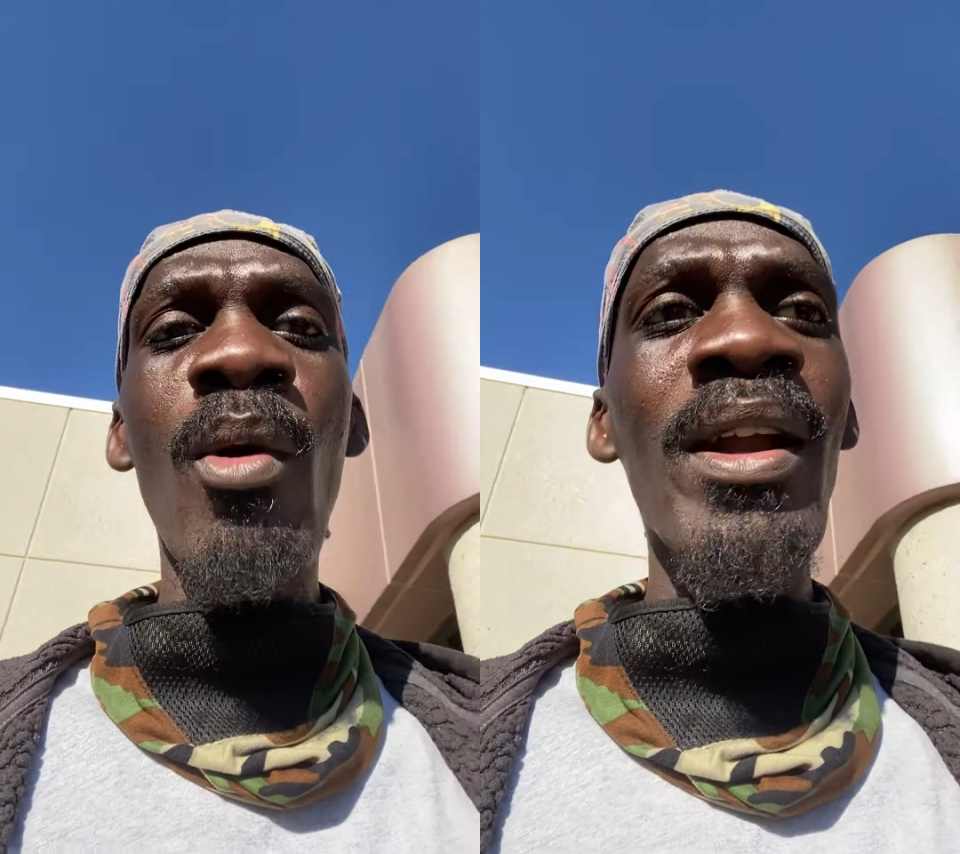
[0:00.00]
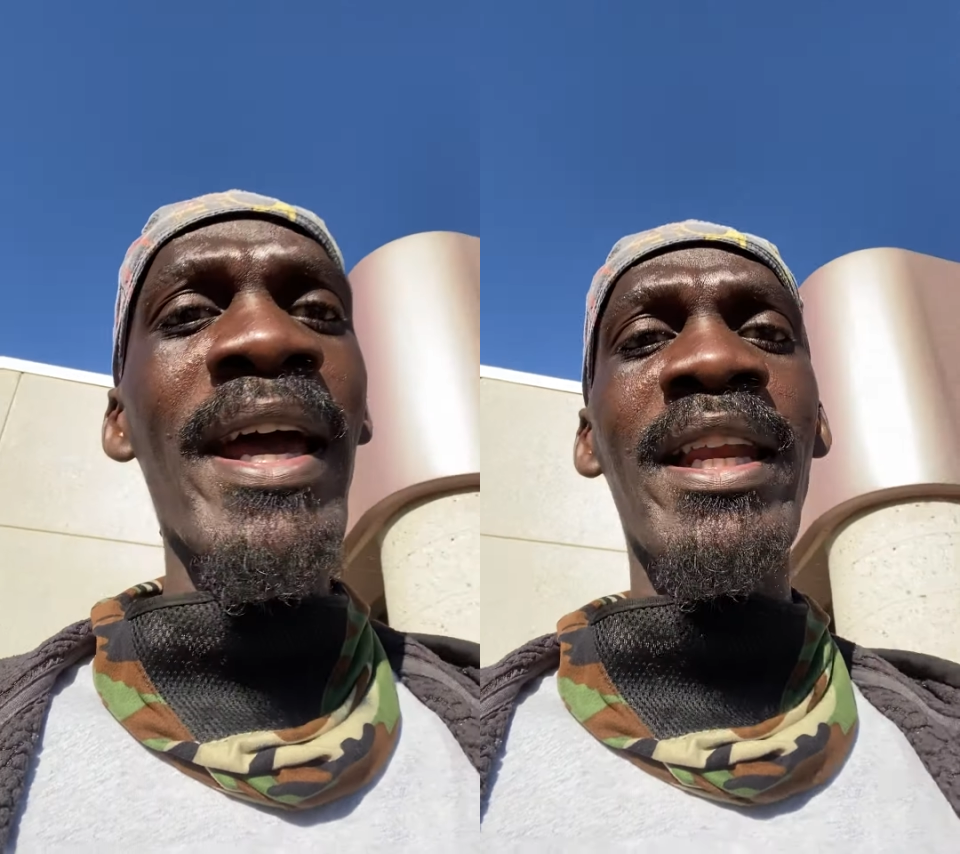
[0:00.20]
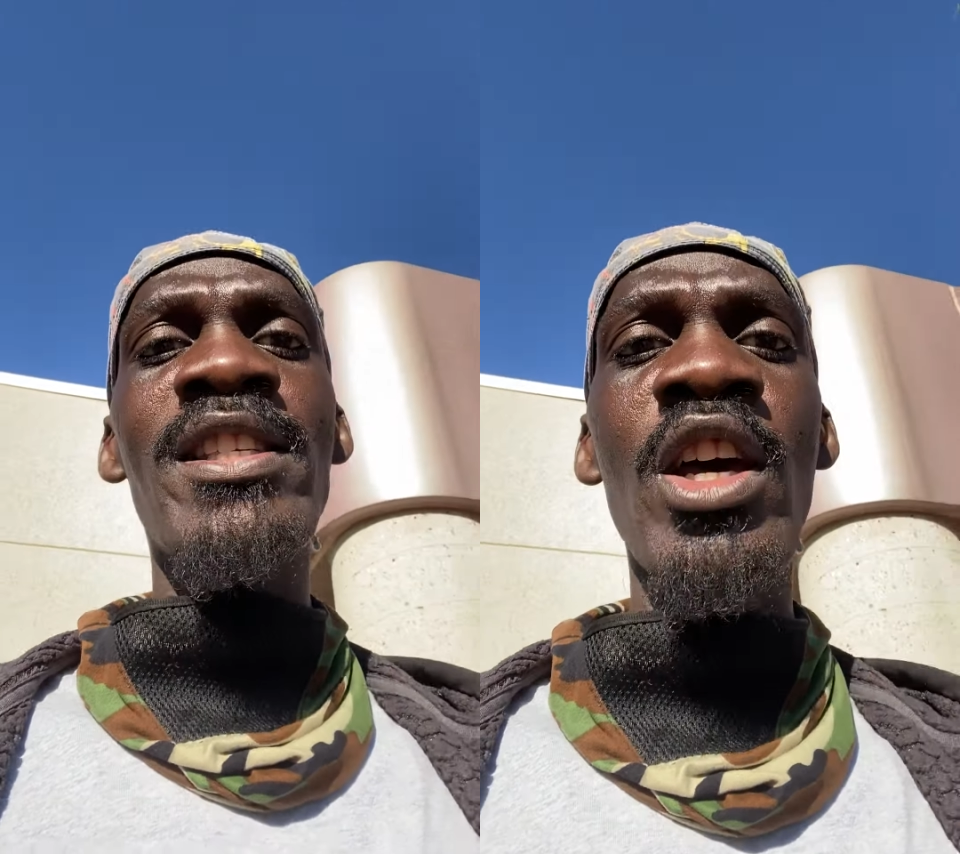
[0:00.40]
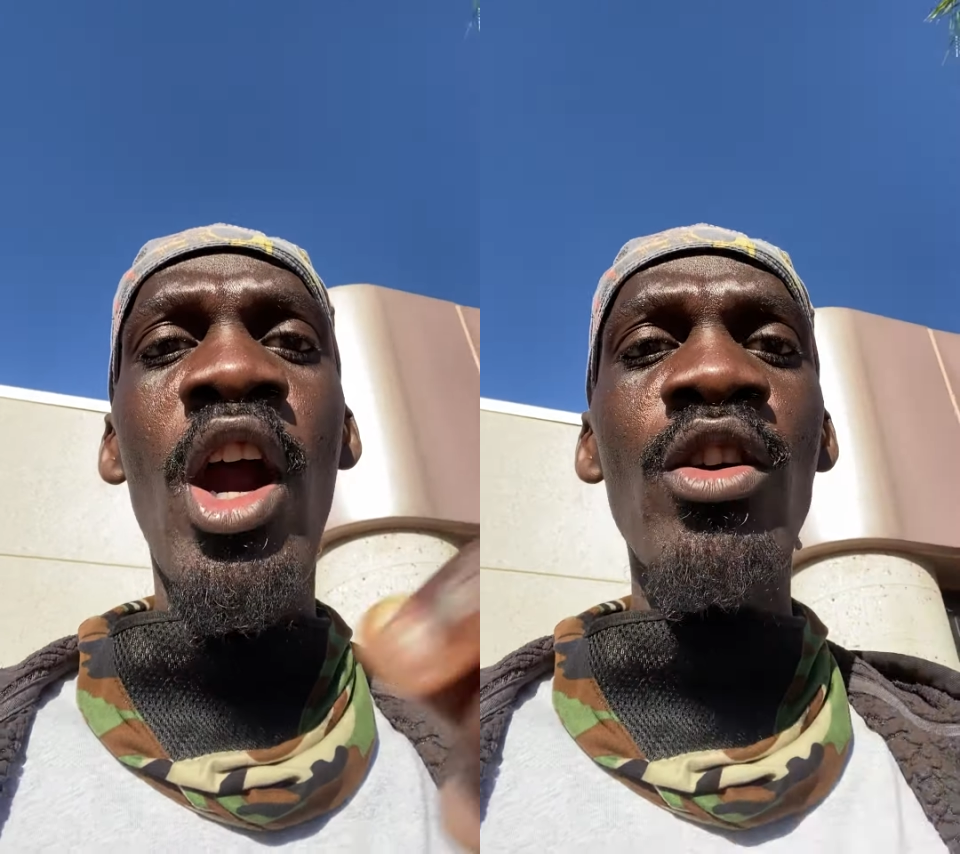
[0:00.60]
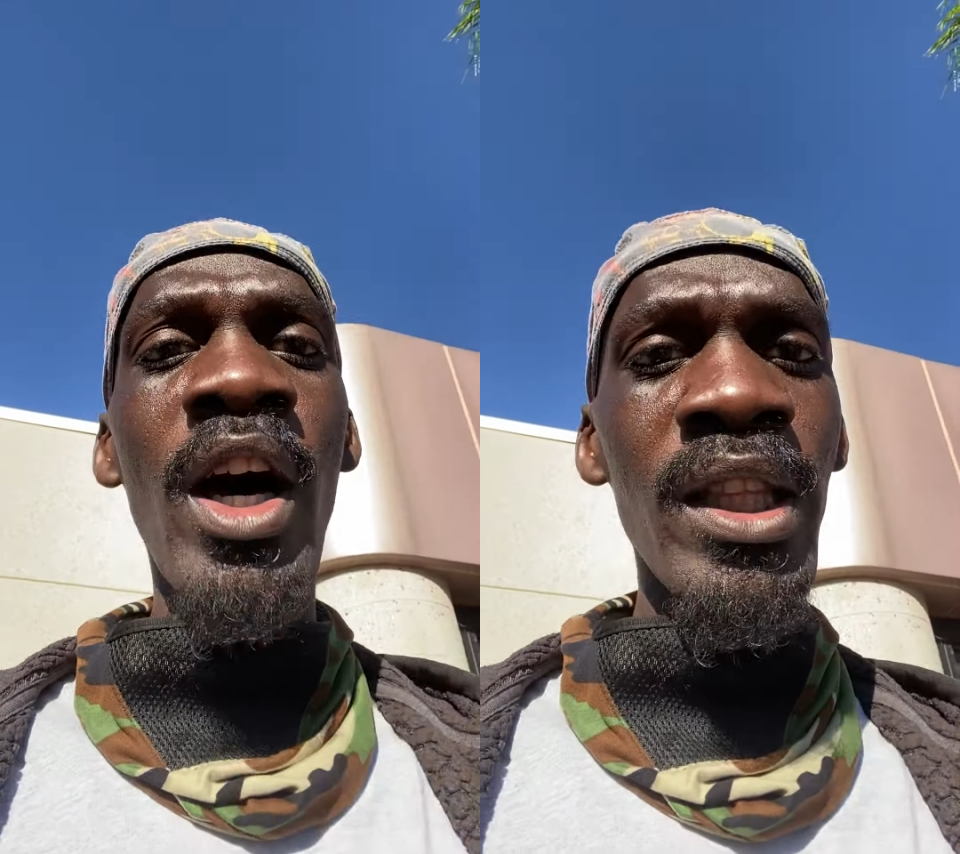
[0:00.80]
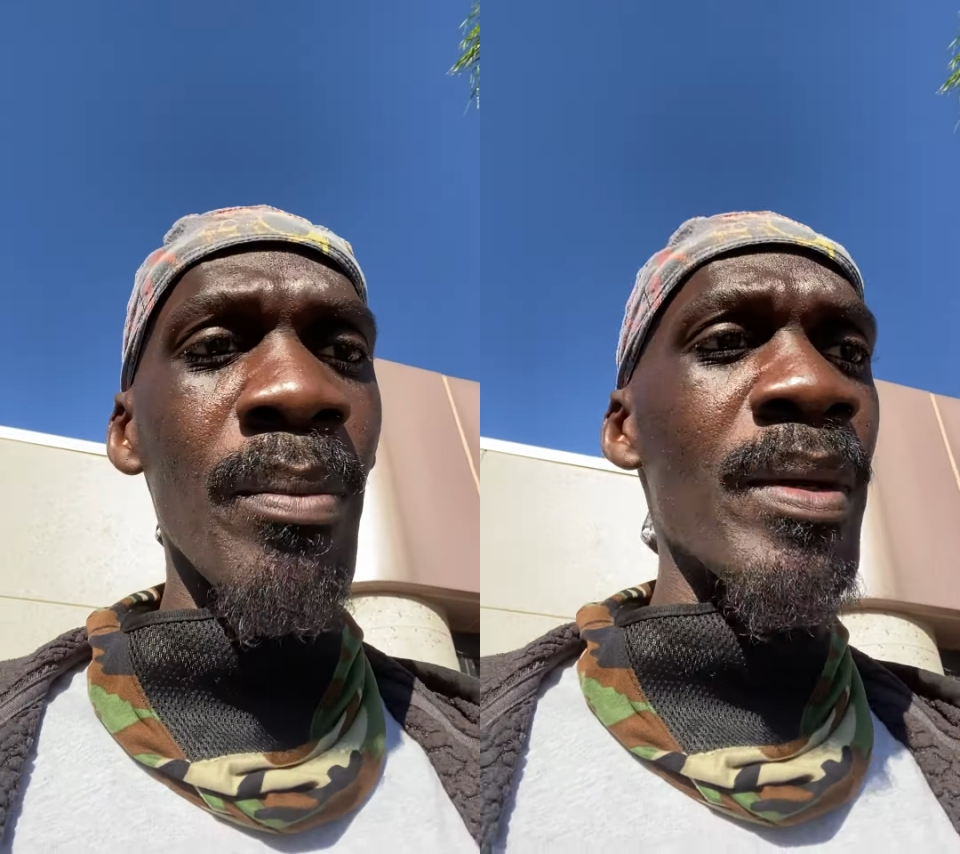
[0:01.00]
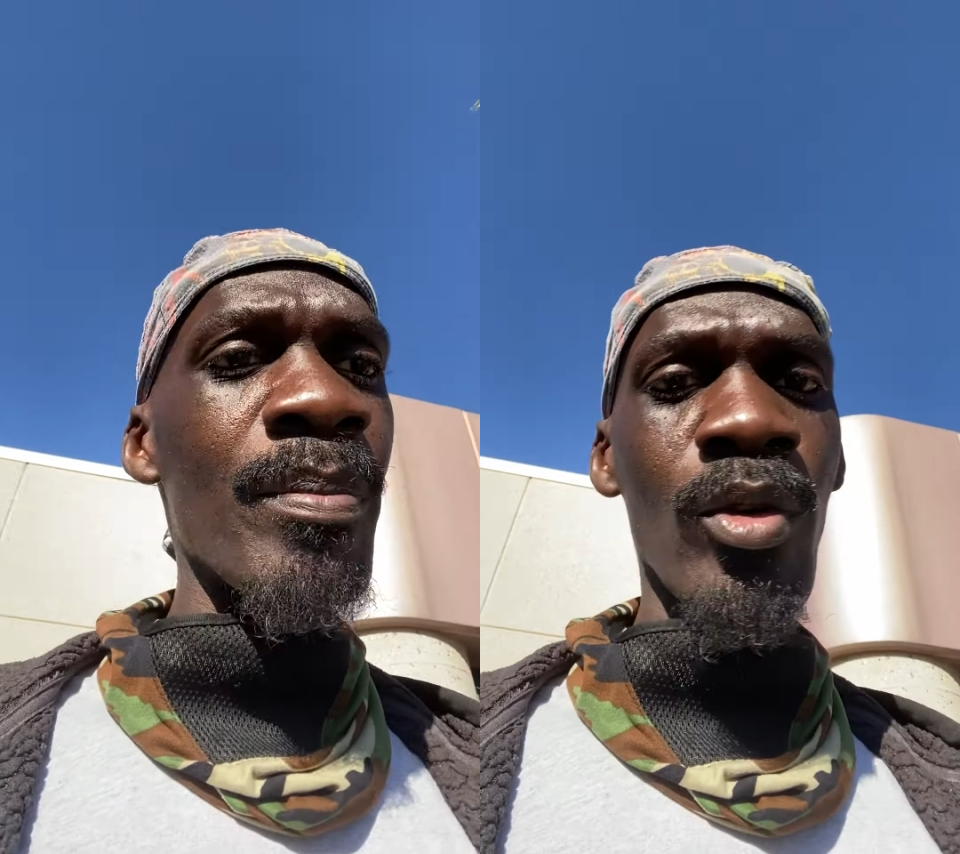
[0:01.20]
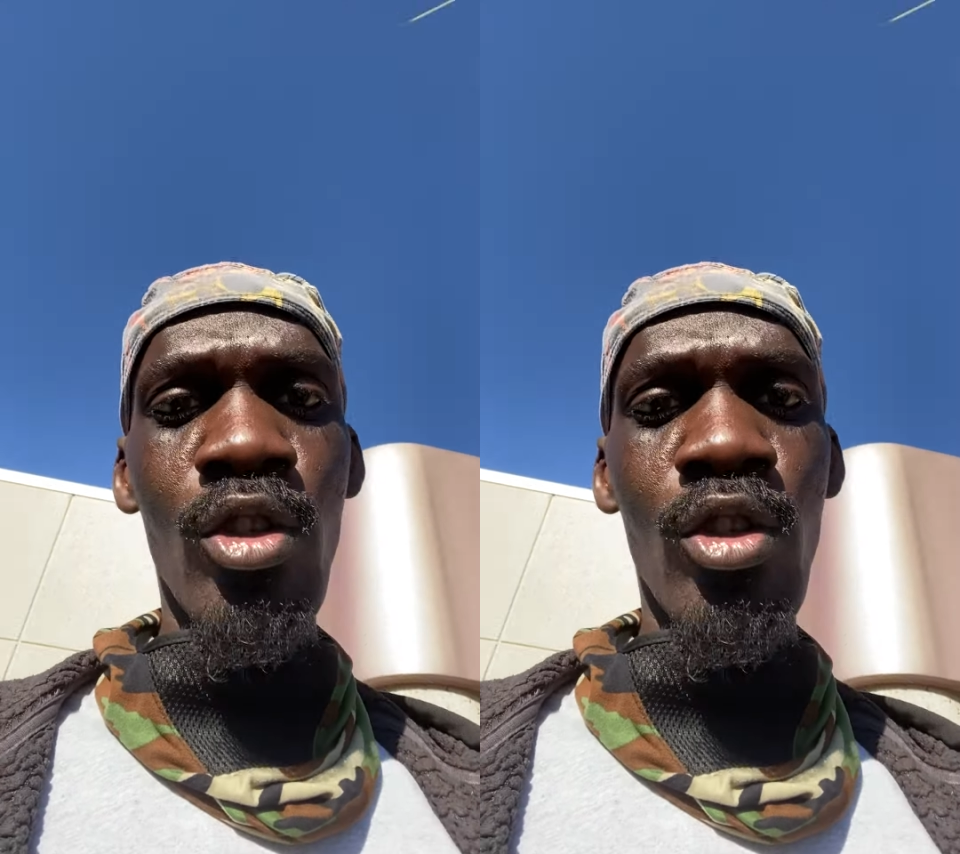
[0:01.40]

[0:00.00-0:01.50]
more likely to hurt other people